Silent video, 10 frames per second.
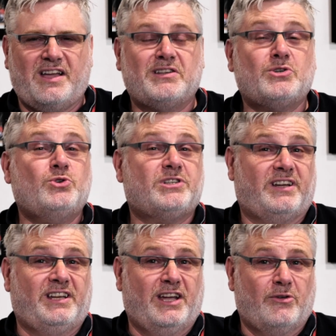have a daughter
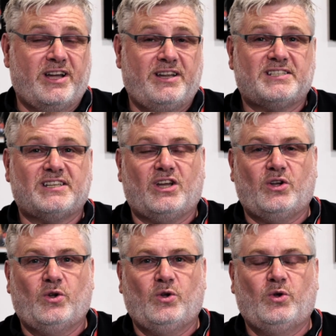in year eight
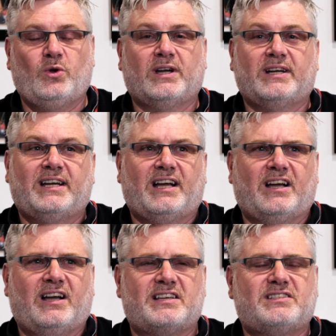who
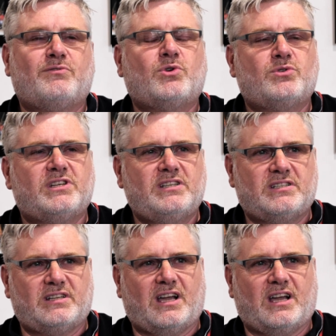uh, has difficulties